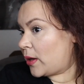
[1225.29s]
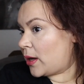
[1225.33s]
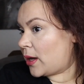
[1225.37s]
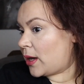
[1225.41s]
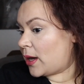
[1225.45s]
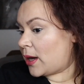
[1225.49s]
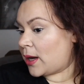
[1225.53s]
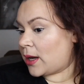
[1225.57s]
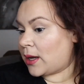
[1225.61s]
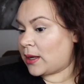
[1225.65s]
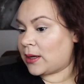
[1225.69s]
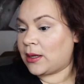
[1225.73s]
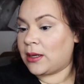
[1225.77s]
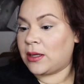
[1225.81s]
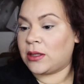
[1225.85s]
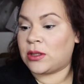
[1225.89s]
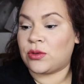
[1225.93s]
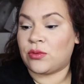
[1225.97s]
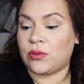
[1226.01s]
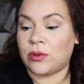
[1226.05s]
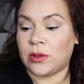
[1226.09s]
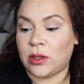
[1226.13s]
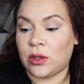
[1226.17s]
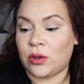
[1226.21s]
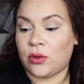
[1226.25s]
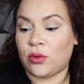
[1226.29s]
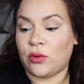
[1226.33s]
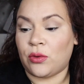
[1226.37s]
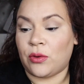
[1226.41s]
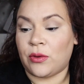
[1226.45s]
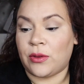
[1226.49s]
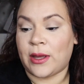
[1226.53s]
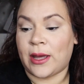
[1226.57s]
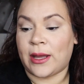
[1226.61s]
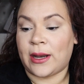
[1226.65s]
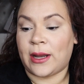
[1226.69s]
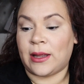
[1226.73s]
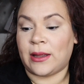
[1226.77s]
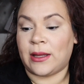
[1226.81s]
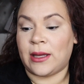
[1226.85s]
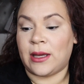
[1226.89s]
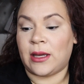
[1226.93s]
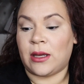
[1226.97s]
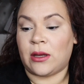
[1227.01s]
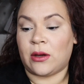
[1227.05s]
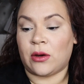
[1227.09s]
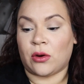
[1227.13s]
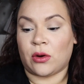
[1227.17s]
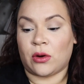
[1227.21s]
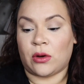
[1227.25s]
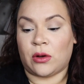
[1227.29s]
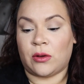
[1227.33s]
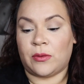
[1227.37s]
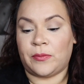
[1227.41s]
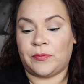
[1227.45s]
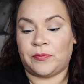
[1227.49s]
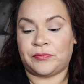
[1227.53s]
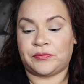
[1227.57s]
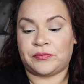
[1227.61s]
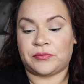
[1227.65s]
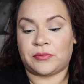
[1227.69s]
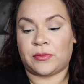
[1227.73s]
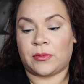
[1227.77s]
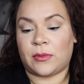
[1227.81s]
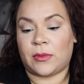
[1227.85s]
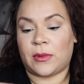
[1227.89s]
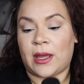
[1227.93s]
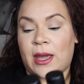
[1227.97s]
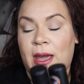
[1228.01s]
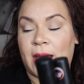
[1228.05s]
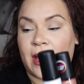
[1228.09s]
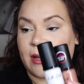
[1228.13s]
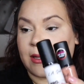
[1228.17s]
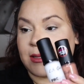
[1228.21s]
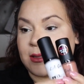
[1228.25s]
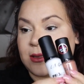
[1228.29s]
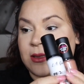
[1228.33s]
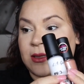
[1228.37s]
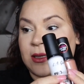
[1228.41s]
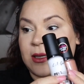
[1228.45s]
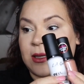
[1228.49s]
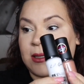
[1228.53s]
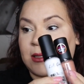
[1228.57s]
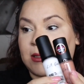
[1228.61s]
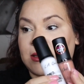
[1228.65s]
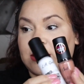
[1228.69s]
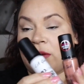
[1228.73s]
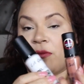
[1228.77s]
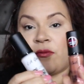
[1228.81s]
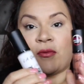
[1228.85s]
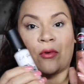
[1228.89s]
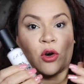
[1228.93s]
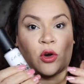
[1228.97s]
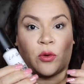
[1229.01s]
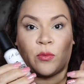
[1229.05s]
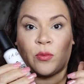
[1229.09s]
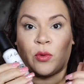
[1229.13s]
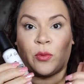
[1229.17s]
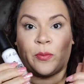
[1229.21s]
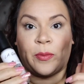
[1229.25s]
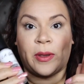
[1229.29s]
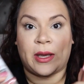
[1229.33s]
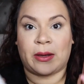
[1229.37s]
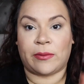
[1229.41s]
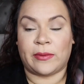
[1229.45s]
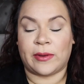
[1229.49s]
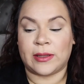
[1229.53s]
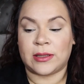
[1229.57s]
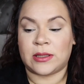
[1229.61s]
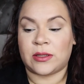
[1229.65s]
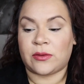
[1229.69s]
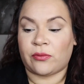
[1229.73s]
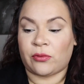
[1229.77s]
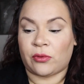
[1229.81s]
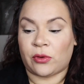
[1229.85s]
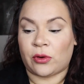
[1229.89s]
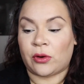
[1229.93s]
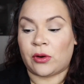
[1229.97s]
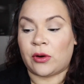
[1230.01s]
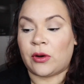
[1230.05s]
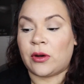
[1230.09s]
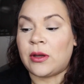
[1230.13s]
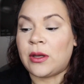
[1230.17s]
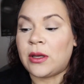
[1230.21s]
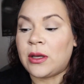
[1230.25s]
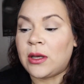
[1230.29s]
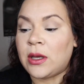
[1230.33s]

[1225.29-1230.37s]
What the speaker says: And it's really cool that LA Girl has these affordable pigments for